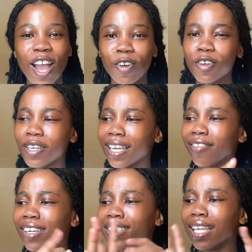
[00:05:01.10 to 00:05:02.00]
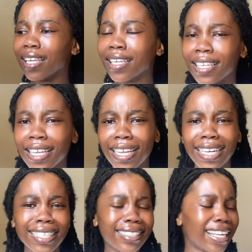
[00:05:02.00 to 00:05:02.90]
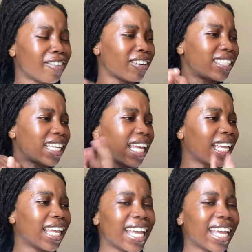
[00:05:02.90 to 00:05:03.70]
cook every day, clean every day.